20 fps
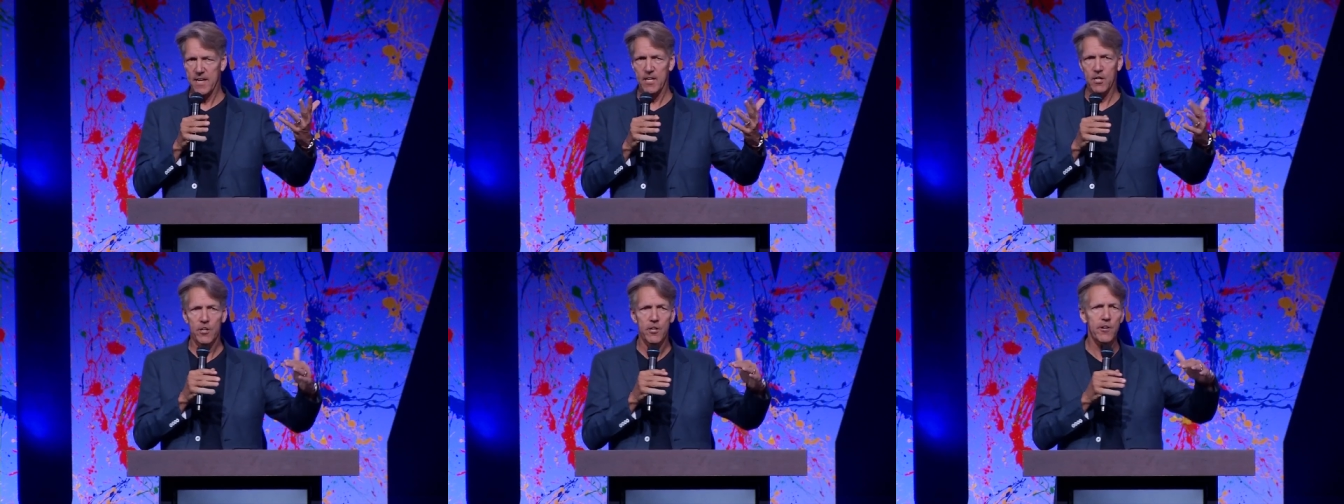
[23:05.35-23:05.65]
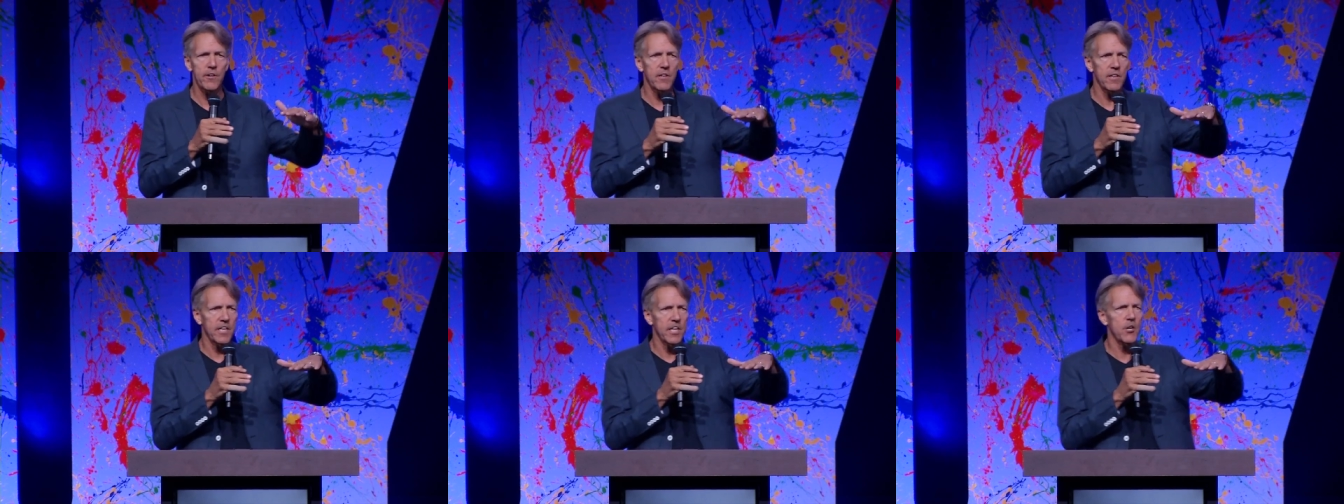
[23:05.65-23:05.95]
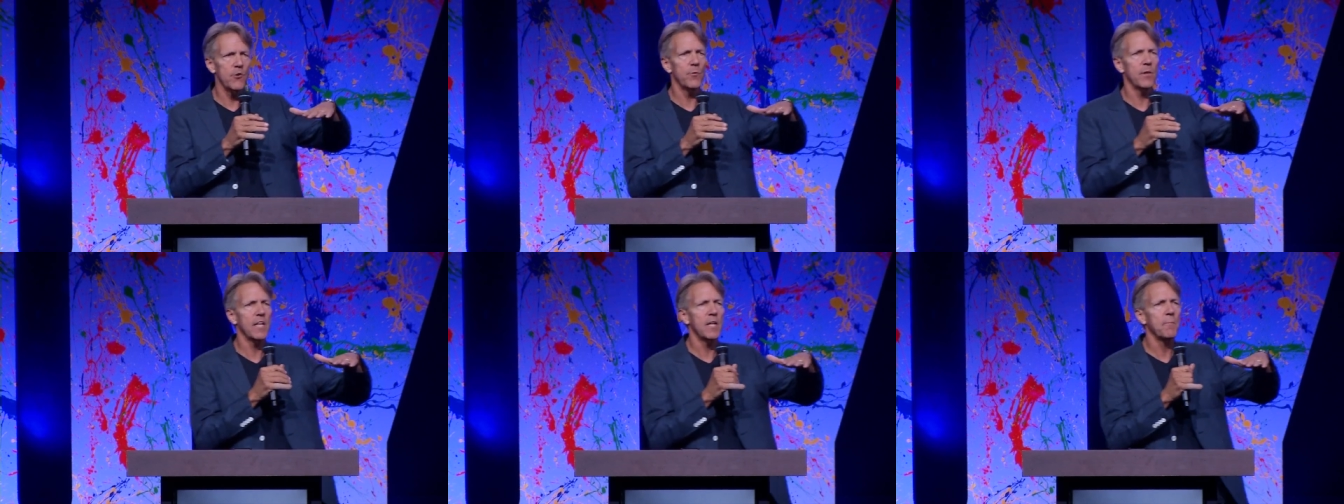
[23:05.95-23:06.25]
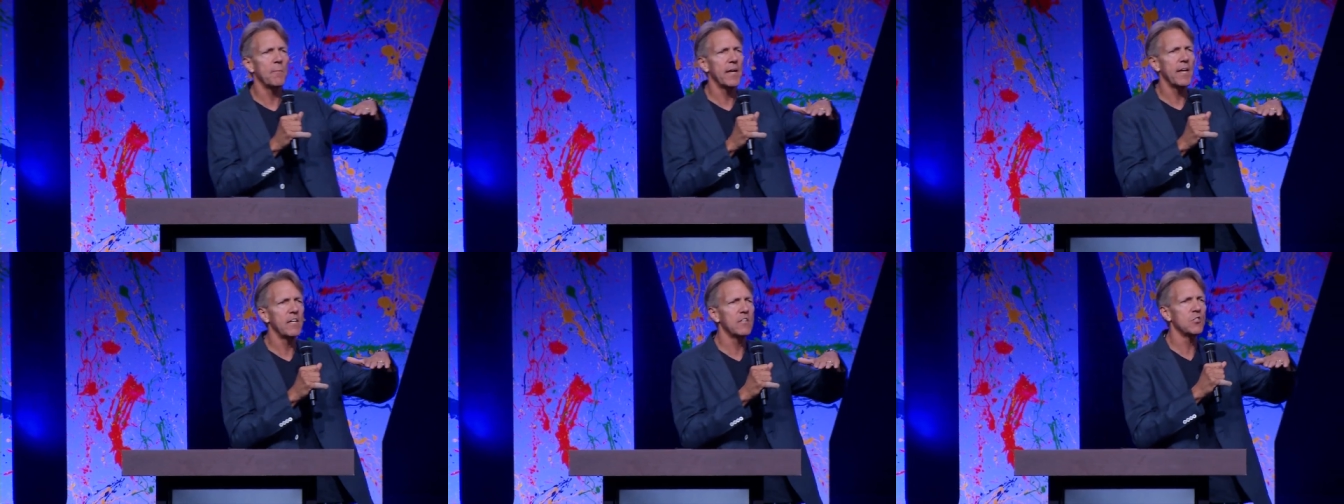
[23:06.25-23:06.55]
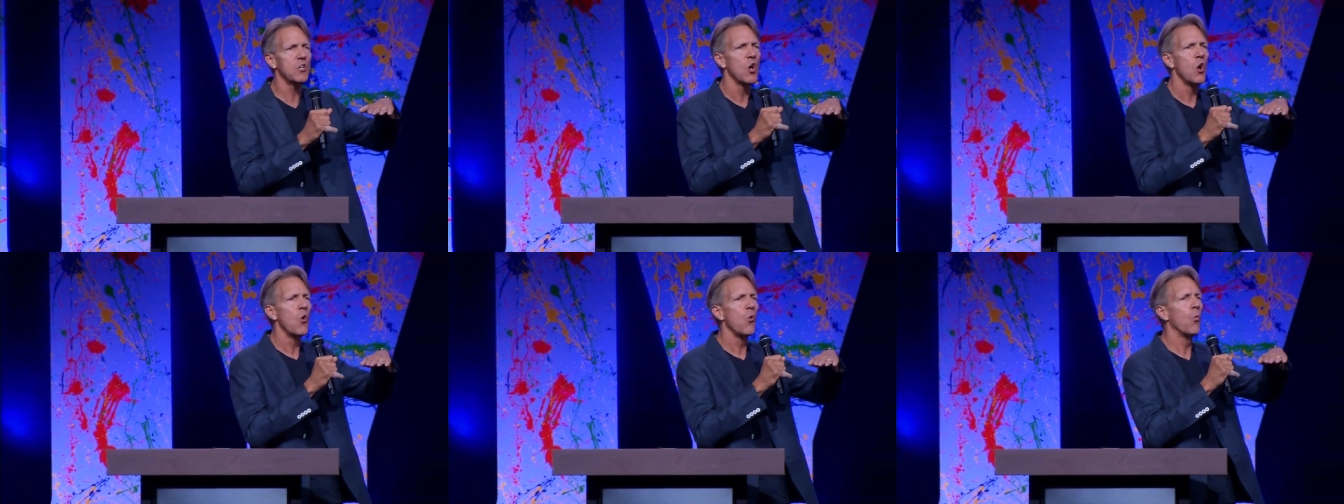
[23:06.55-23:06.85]
It literally
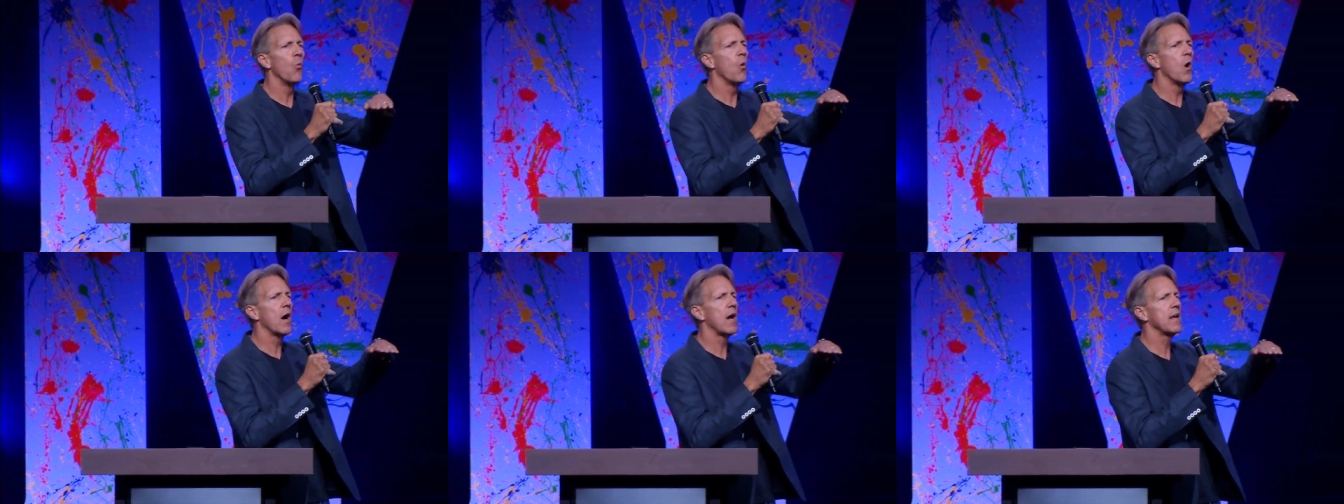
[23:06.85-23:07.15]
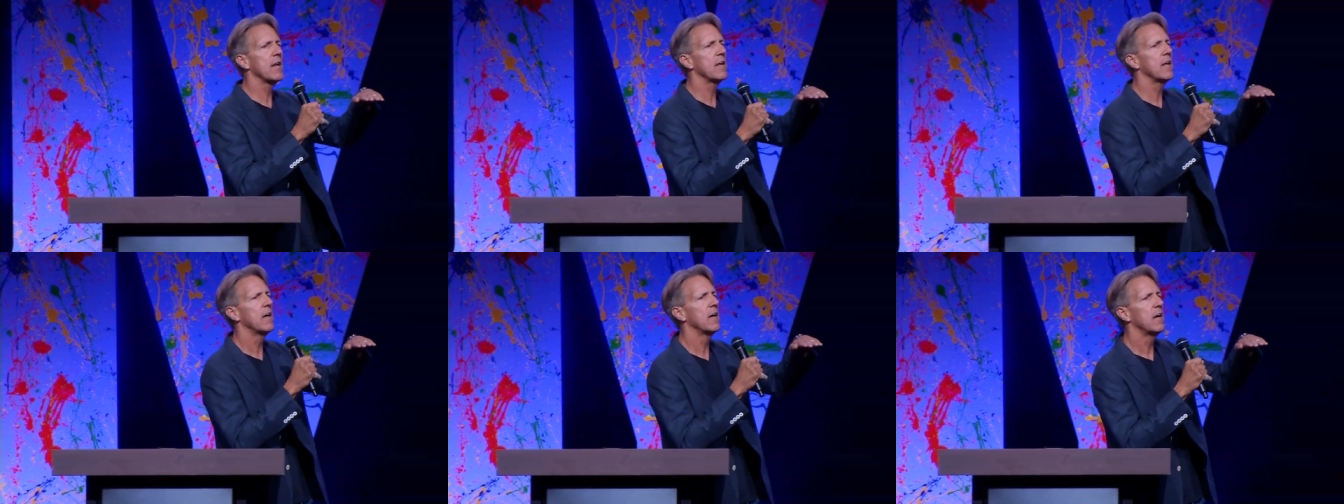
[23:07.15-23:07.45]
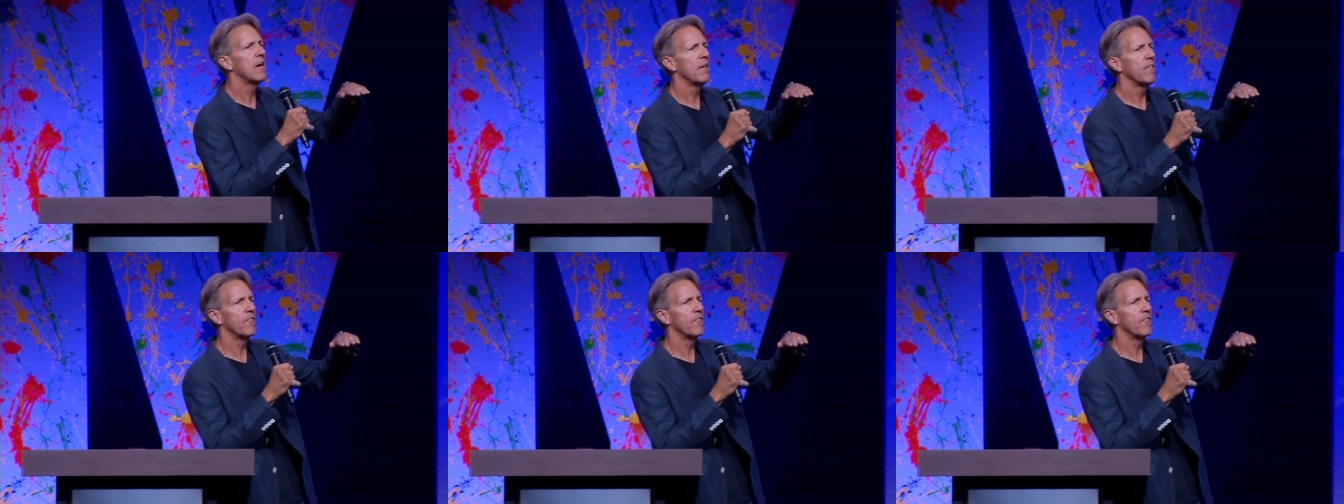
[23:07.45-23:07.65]
means one